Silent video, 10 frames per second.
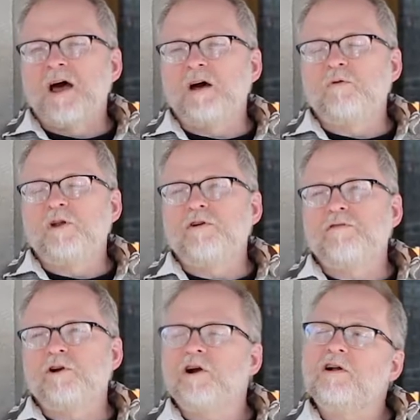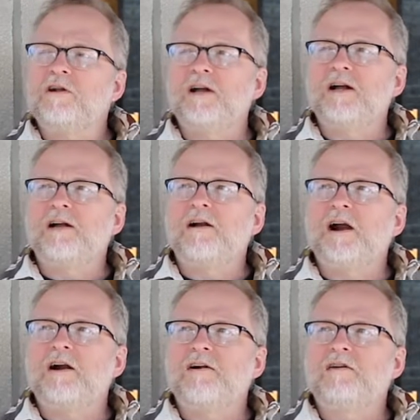Well, overall,
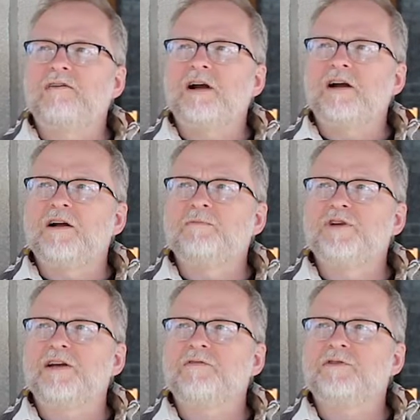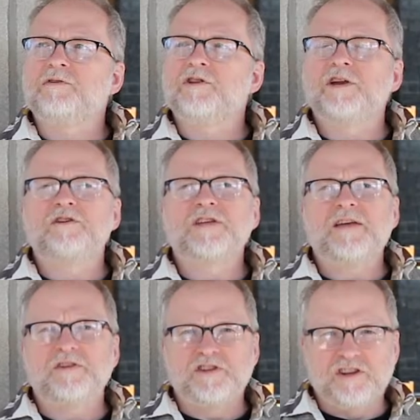our objectives are to
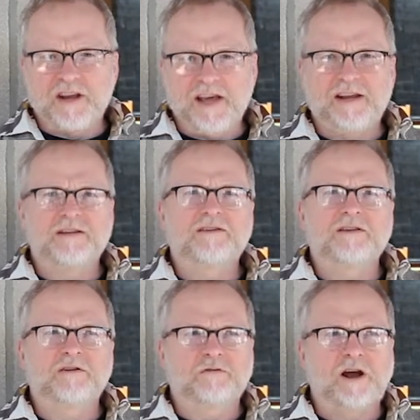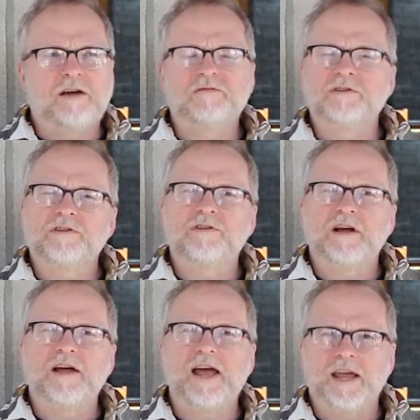understand the genetics that drive this
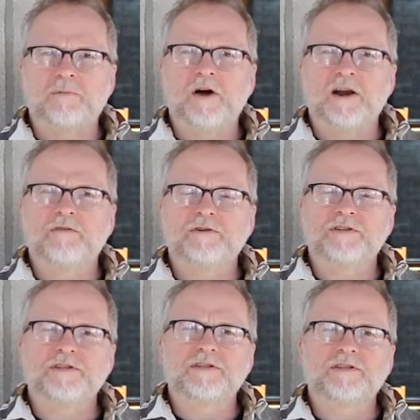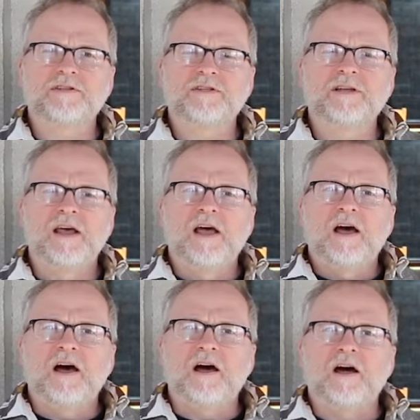antibiotic resistance.
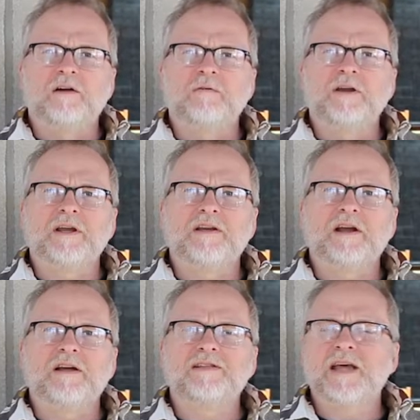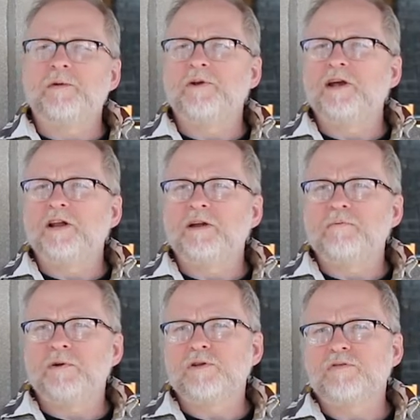In
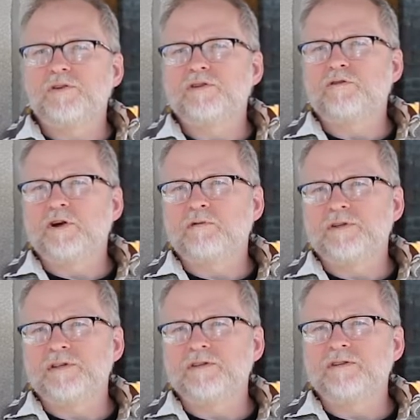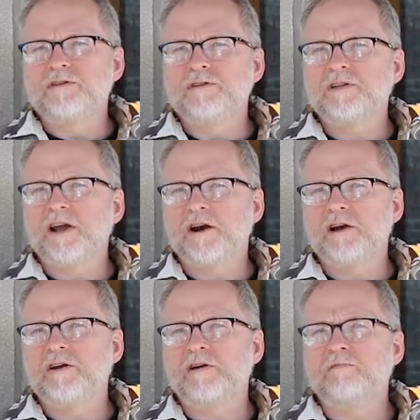Salmonella, most of its drug resistance is
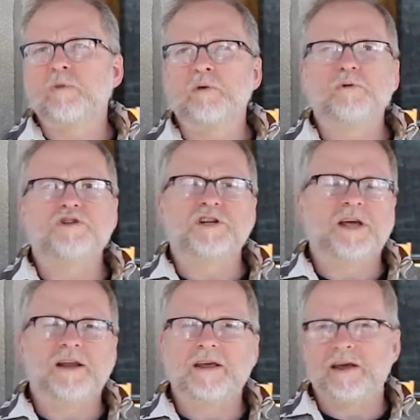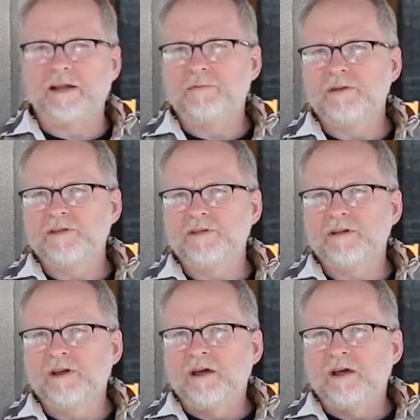carried on mobile genetic elements.